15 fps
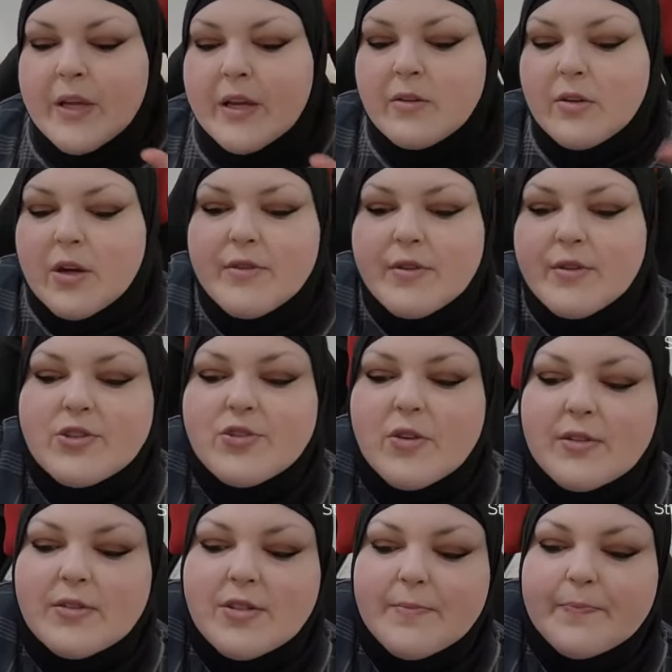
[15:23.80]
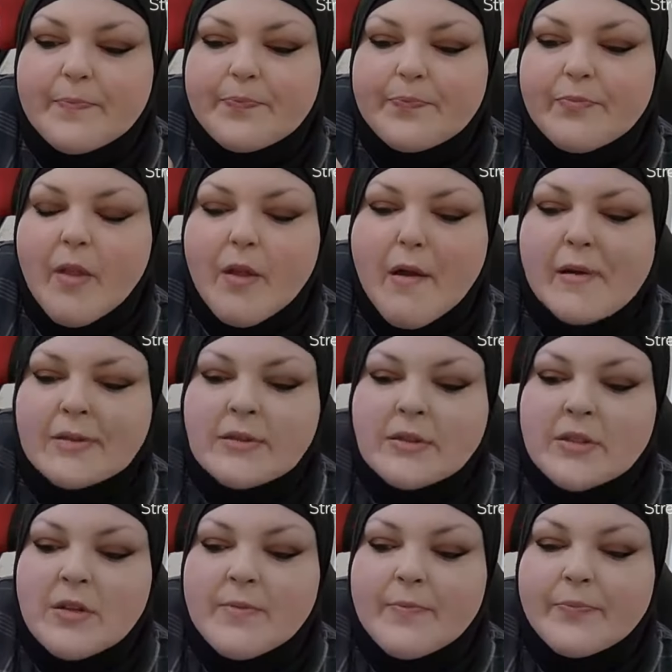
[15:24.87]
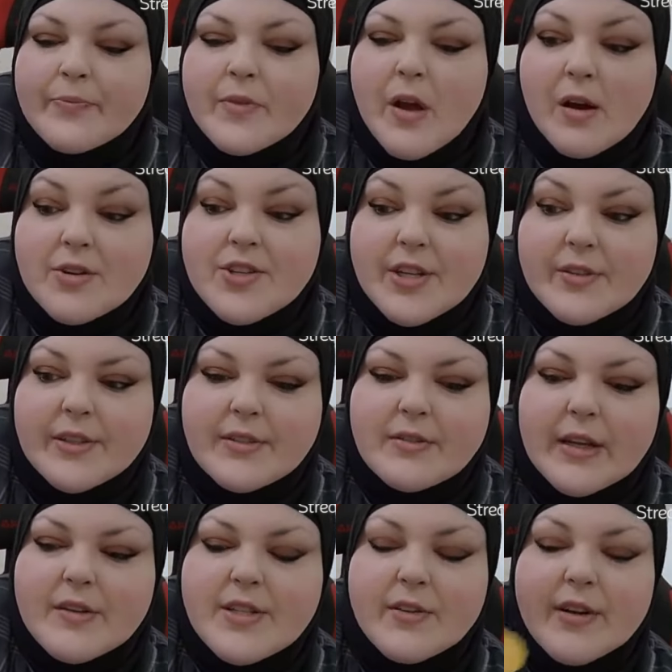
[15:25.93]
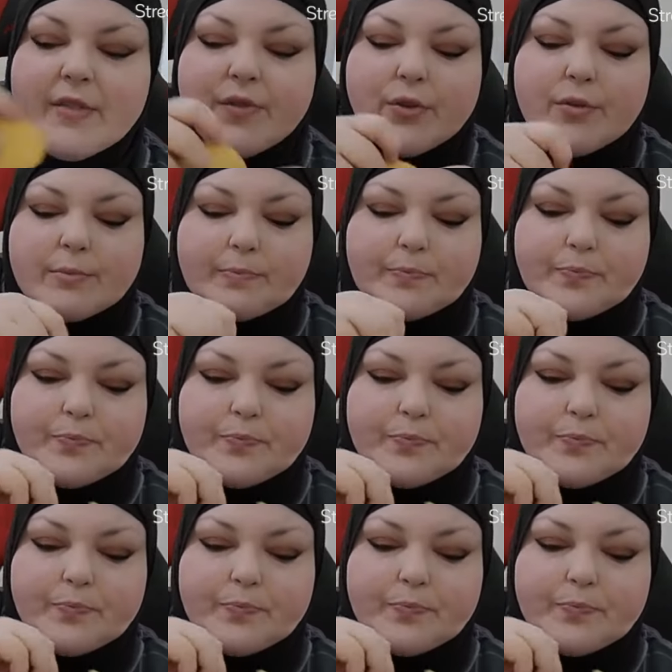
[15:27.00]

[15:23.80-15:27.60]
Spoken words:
And a lot of the restaurants are Syrian, like Syrian food.